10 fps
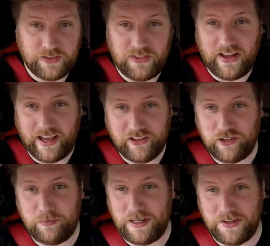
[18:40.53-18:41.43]
There has to
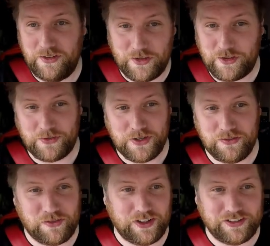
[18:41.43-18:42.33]
be another route
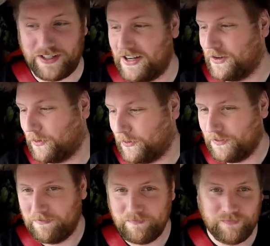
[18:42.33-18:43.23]
for it to go.
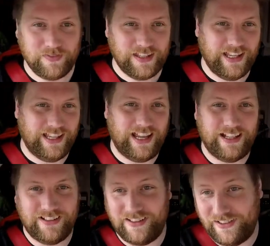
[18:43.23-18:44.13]

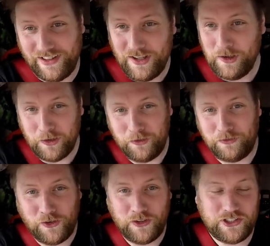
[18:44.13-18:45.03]
And
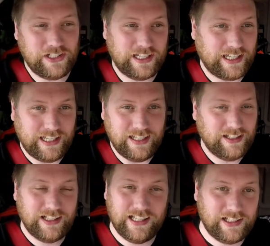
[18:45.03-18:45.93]
unfortunately,
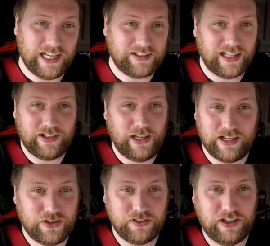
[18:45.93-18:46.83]
I guess like
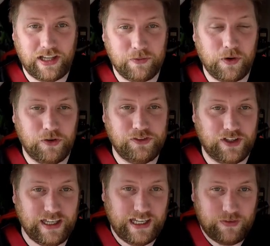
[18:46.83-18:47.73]
electricity, like
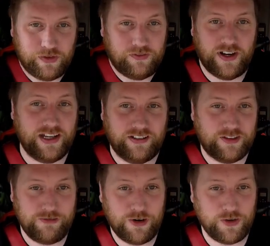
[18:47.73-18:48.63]
water, it will find
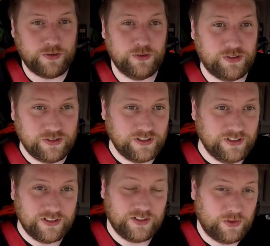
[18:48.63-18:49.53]
the route,
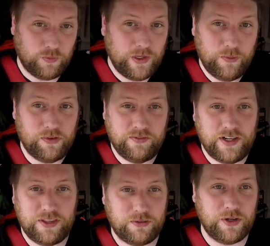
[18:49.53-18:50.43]
or we will
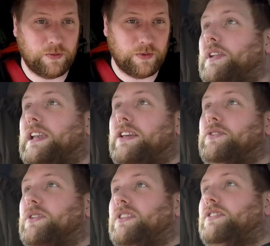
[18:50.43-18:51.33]
find the route least
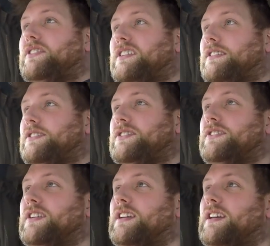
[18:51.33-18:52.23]
resistance.
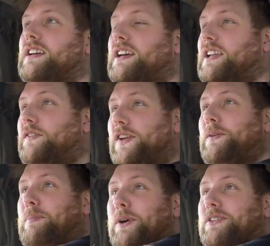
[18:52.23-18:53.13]
And if you
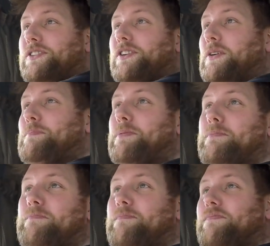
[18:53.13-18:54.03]
put up
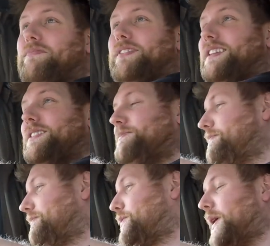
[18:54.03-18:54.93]

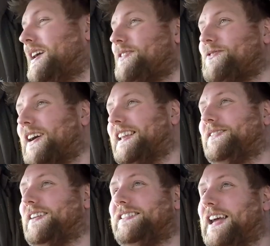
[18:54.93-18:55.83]
weight
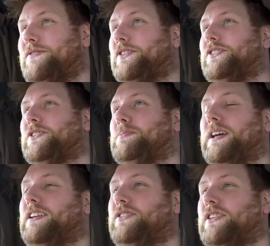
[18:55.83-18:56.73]
limits every single
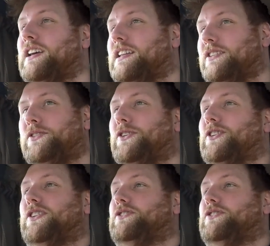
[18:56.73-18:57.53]
place, that's not going to